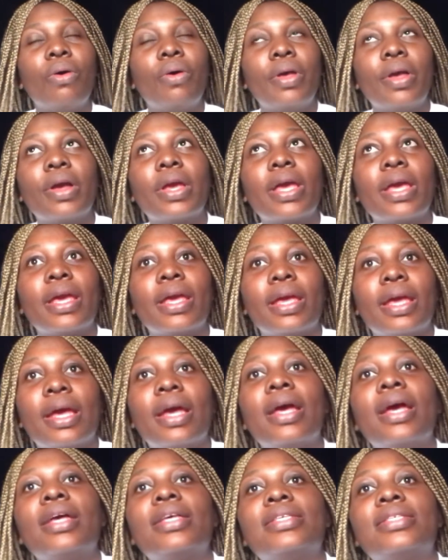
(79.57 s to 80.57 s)
Okay,
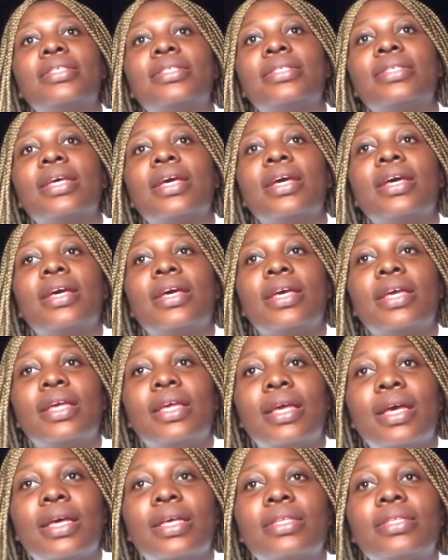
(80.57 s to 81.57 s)
yes.
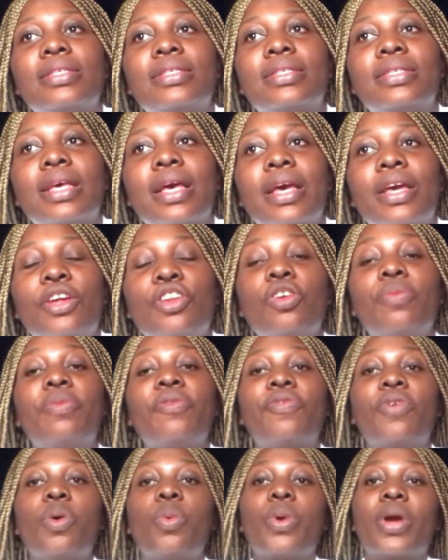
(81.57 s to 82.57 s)

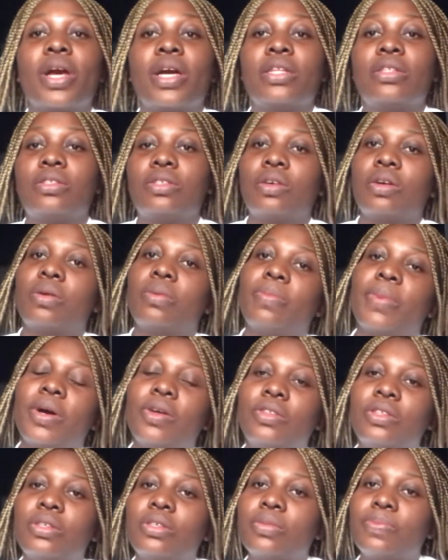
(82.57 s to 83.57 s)
Before we can talk
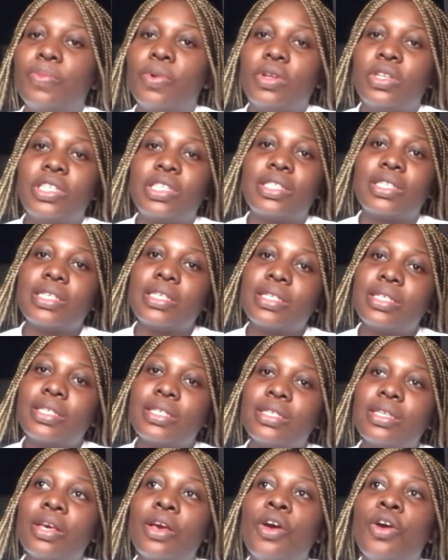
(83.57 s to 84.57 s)
about these
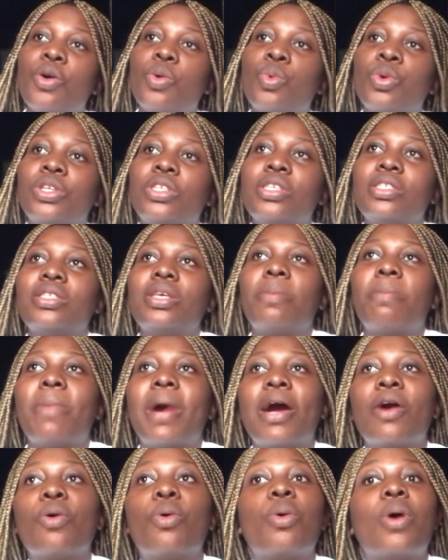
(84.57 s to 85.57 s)
policies, which is a
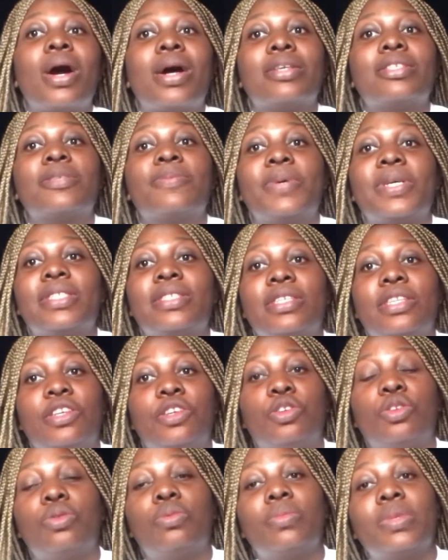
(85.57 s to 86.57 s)
macro aspect in
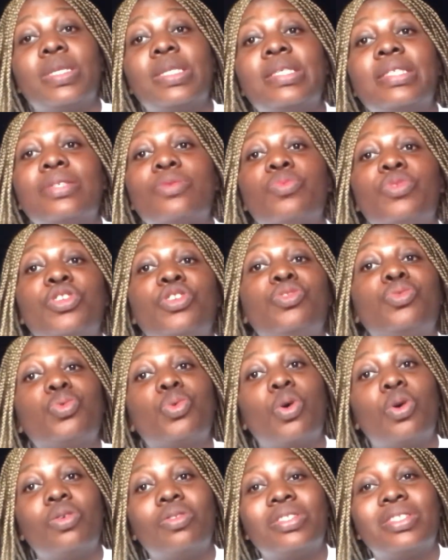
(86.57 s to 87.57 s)
economics, we need to
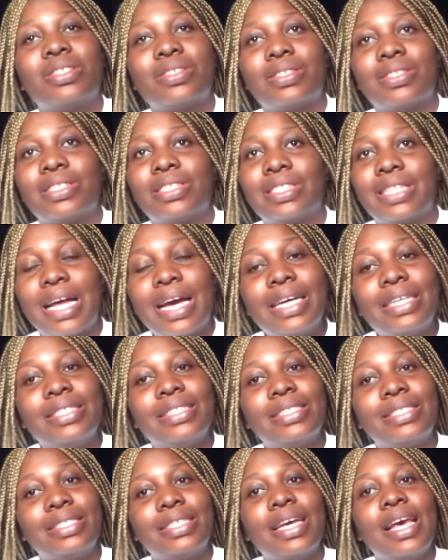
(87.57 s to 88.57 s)

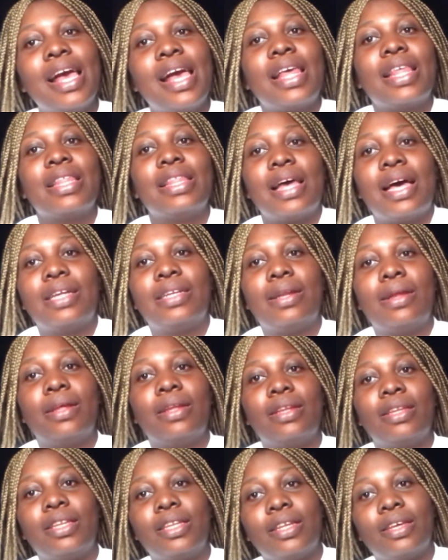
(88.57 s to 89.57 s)
understand that
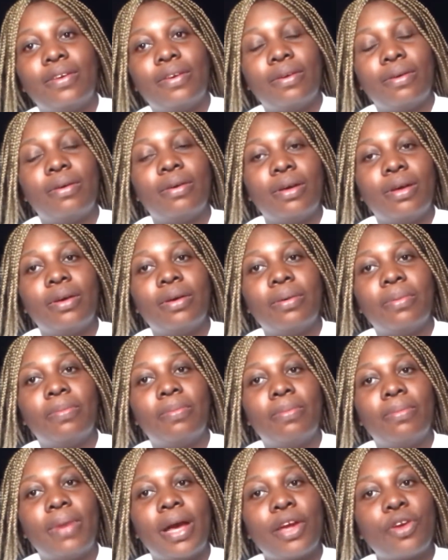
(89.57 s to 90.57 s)
the
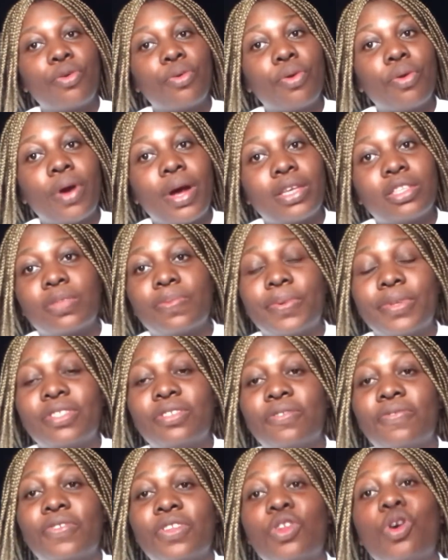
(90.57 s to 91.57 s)
micro aspect
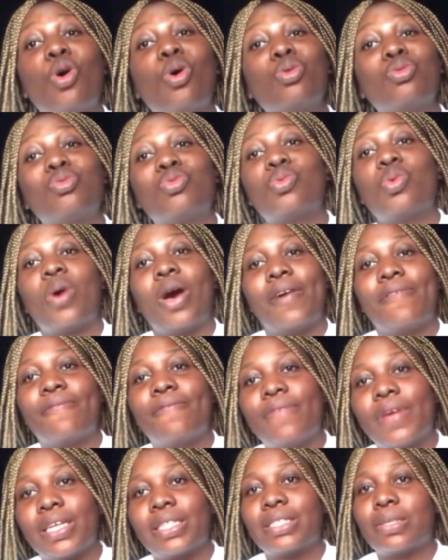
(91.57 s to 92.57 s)
of it also
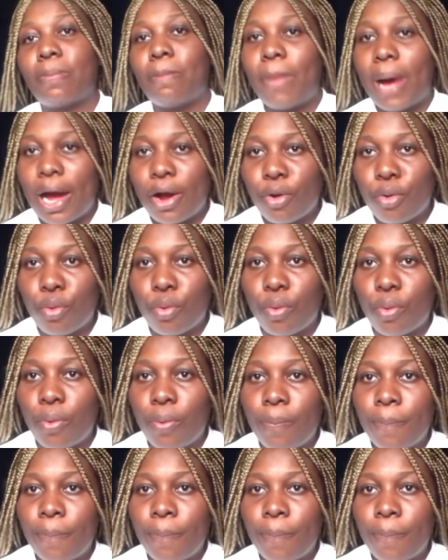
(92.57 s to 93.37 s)
affects macro,